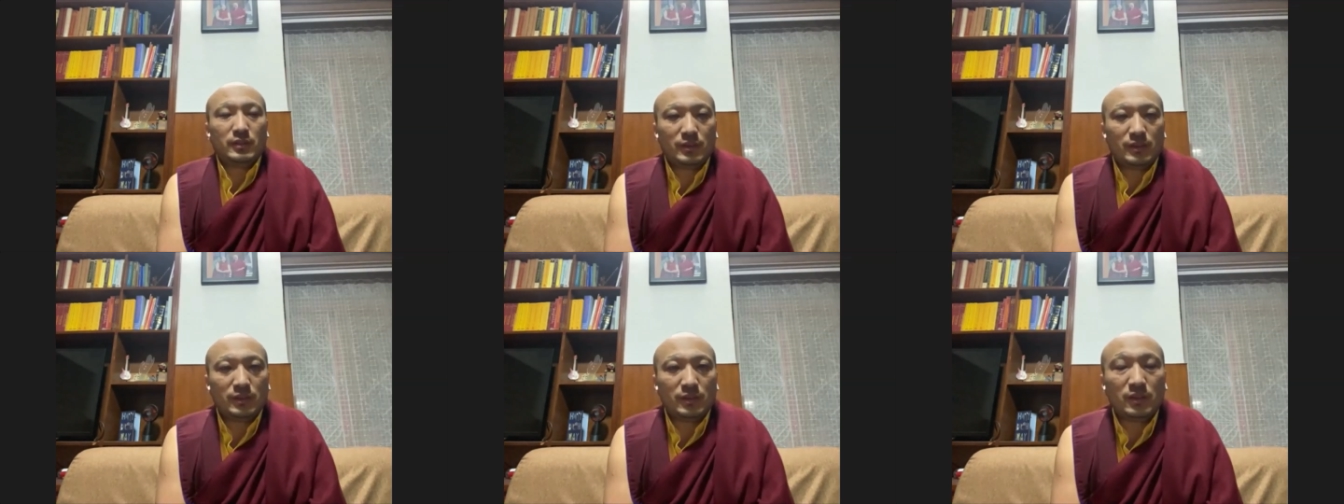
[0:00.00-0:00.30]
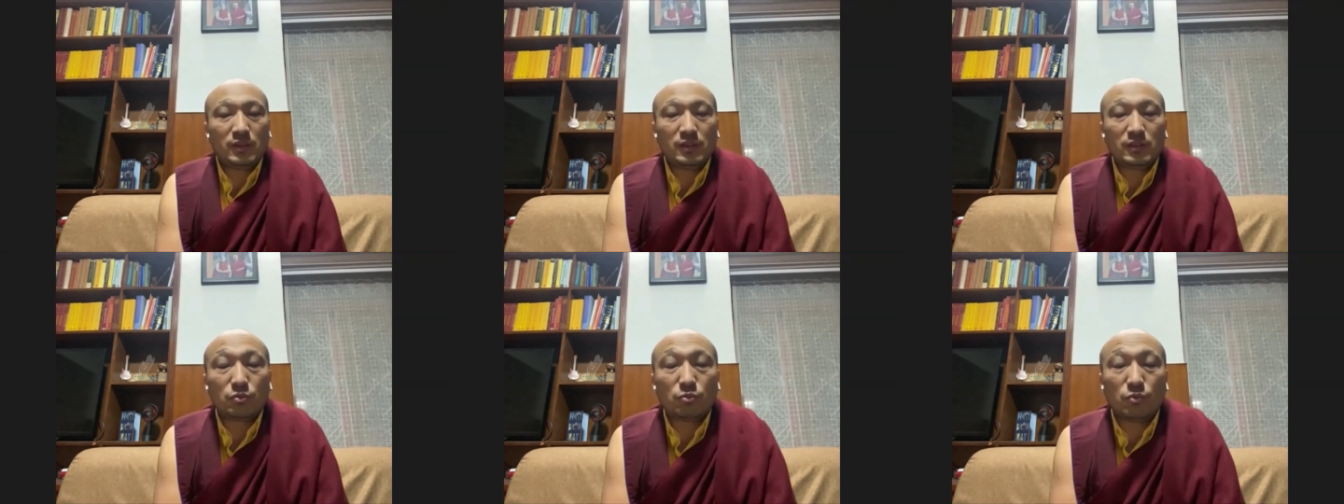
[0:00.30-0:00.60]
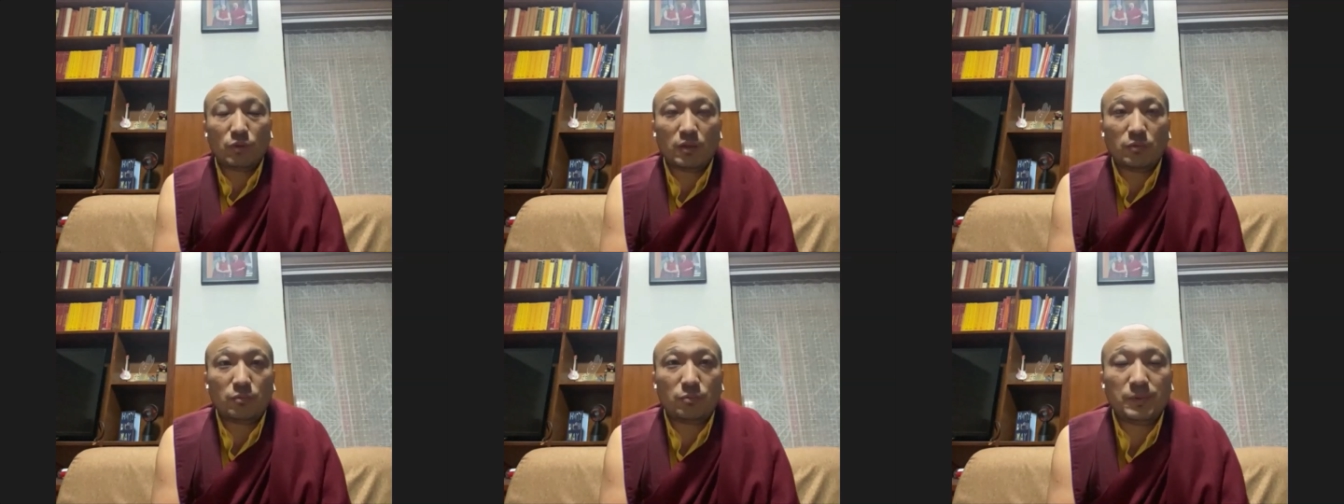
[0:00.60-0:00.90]
is
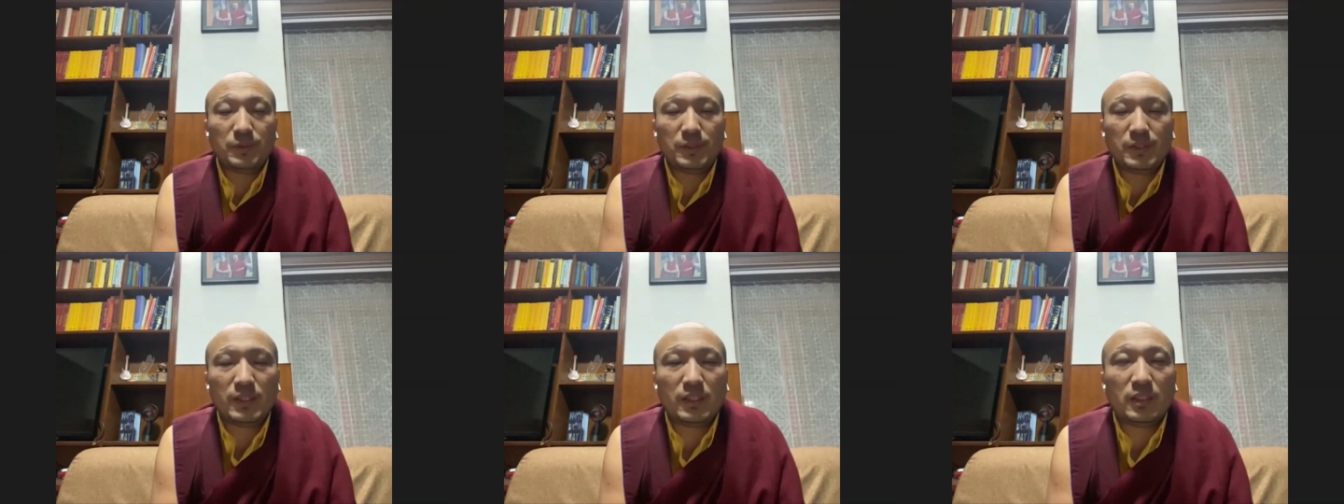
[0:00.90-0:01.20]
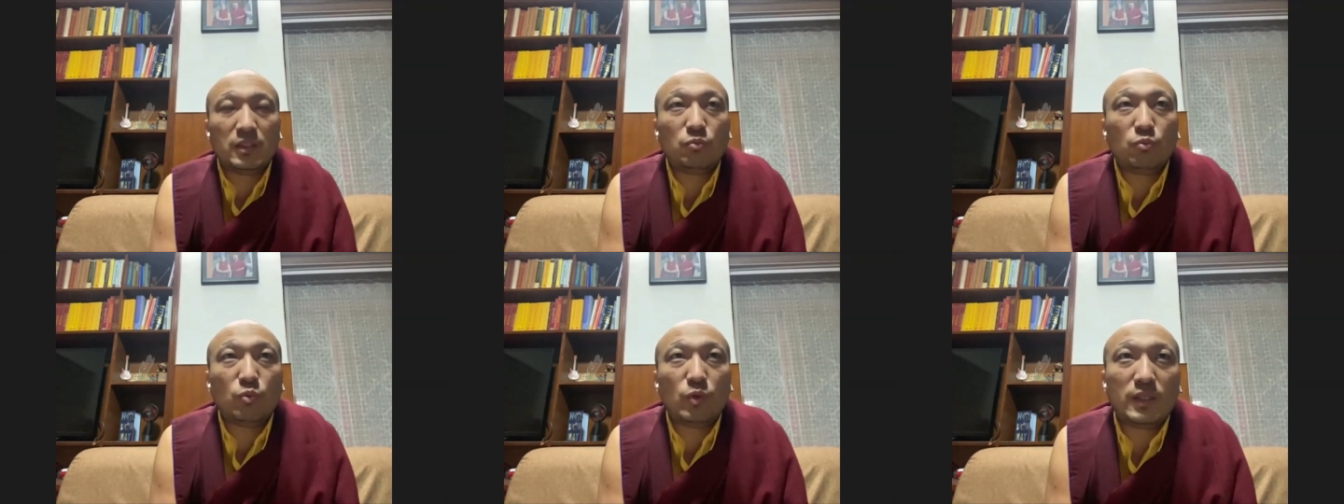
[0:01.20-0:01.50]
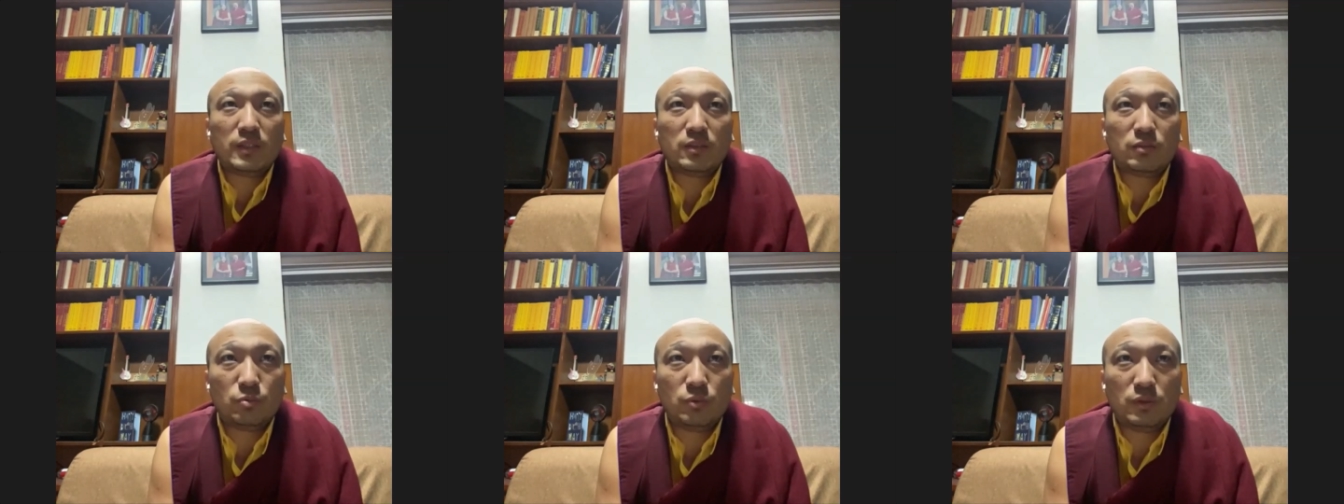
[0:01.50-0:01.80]
why we
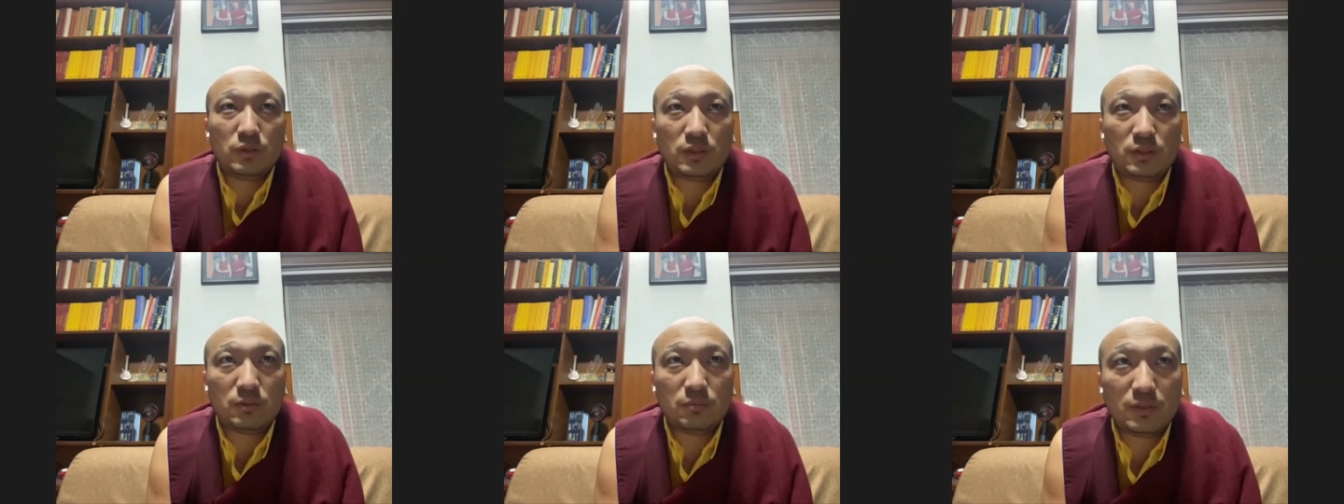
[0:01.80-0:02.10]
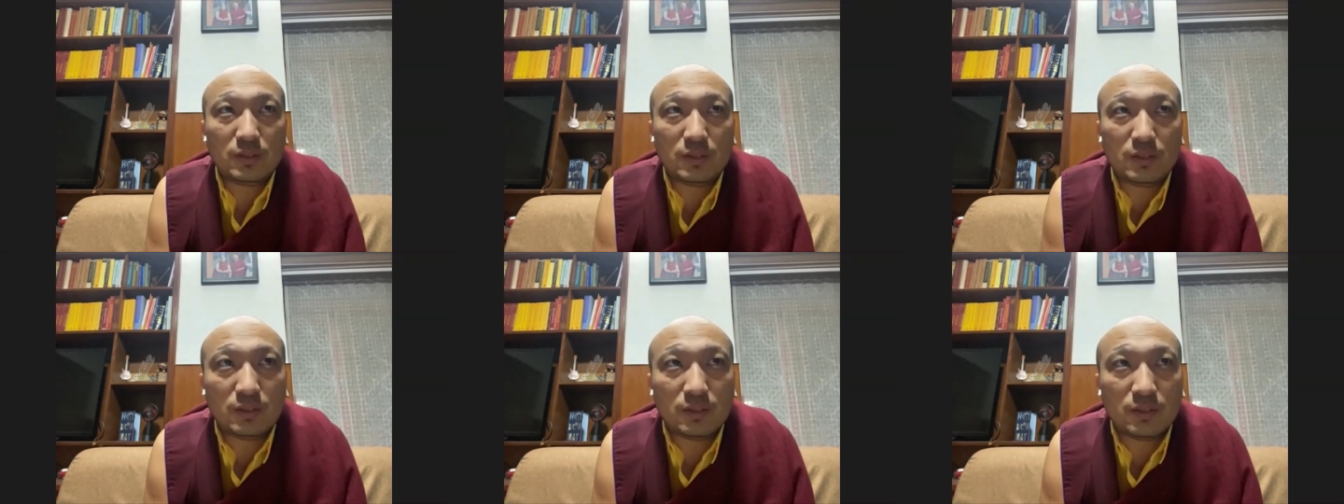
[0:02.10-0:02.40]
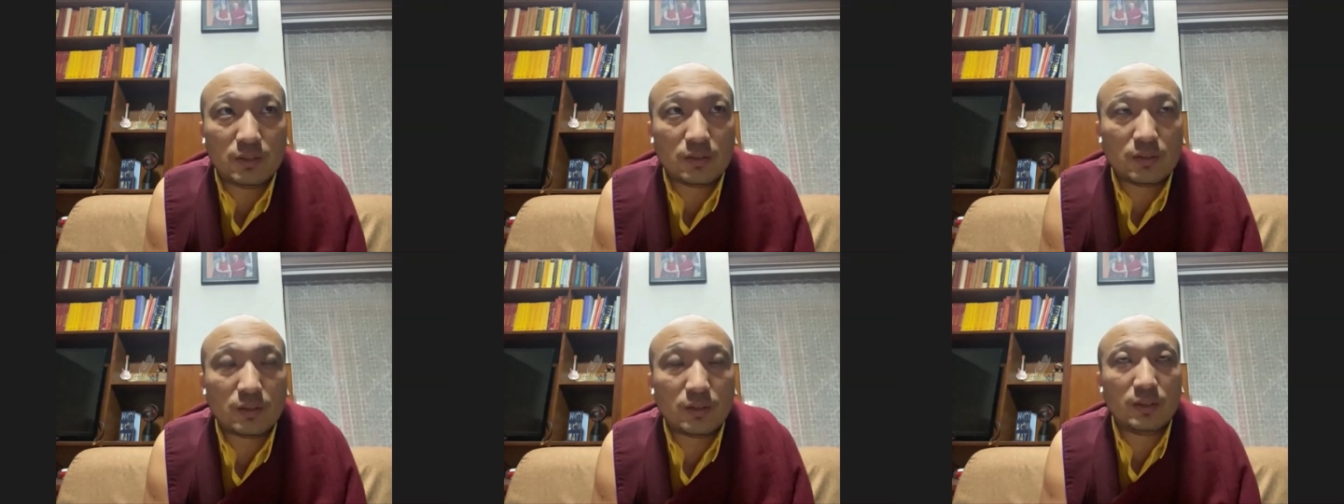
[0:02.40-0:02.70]
invite wisdom
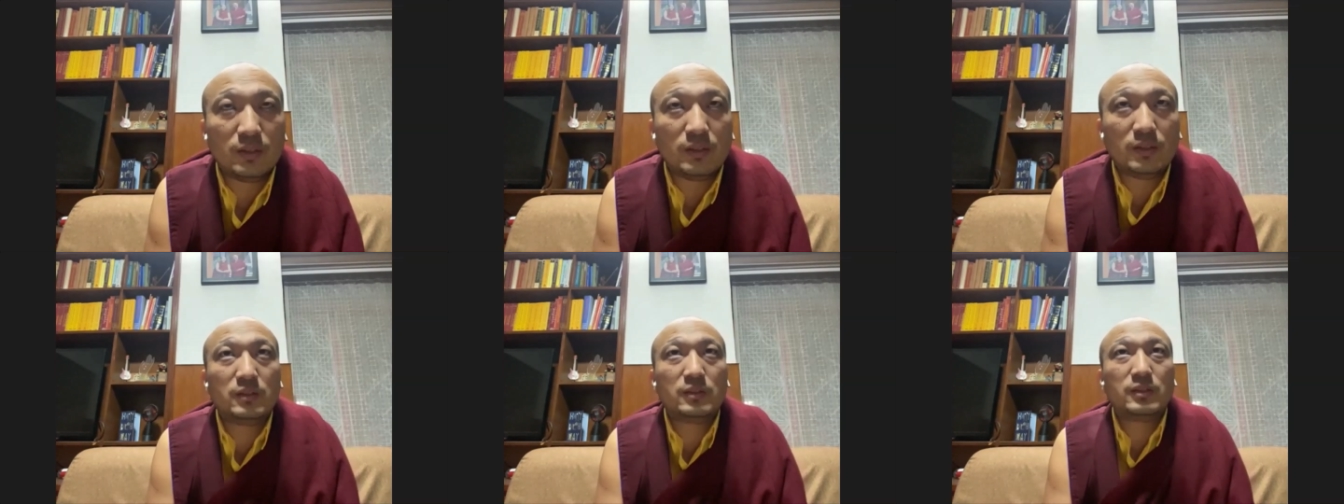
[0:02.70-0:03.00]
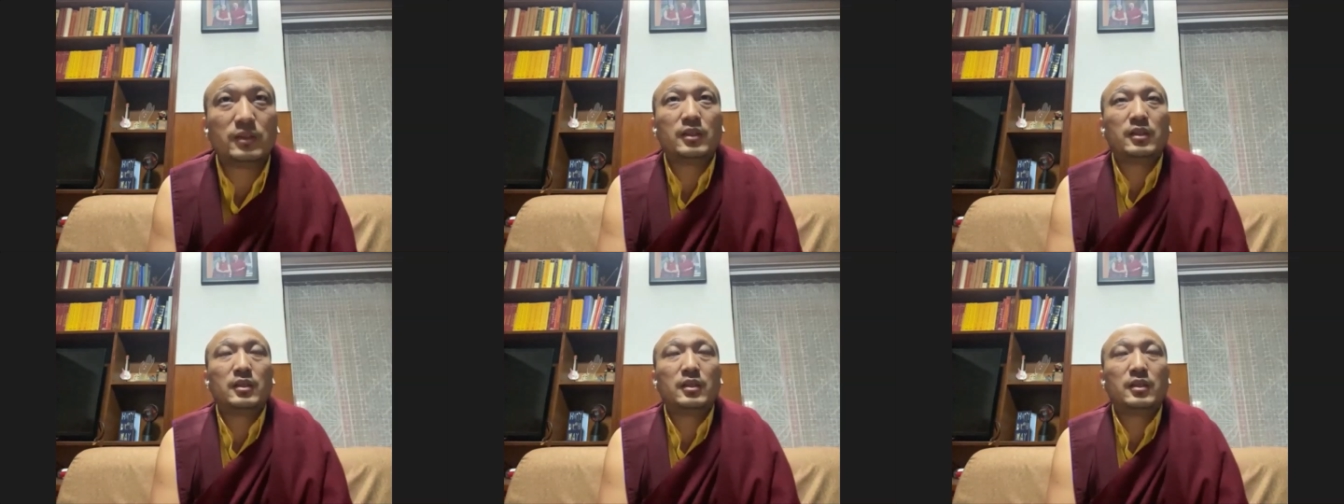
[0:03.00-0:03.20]
deities is